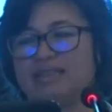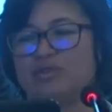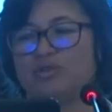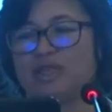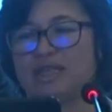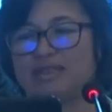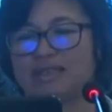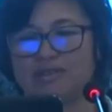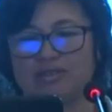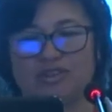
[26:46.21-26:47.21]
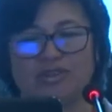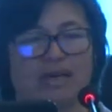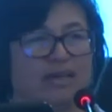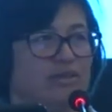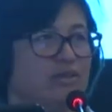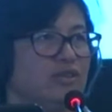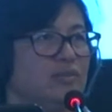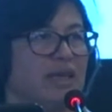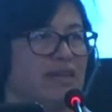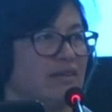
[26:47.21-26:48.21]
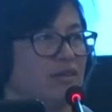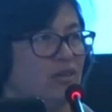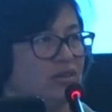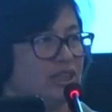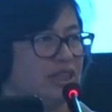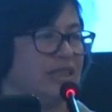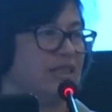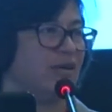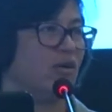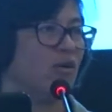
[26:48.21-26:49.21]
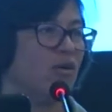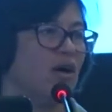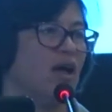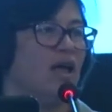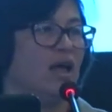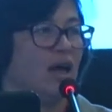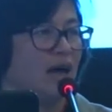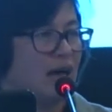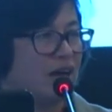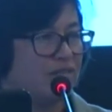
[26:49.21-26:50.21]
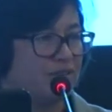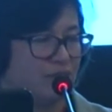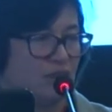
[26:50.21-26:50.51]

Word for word: new clinical trials, methodology, or have uh,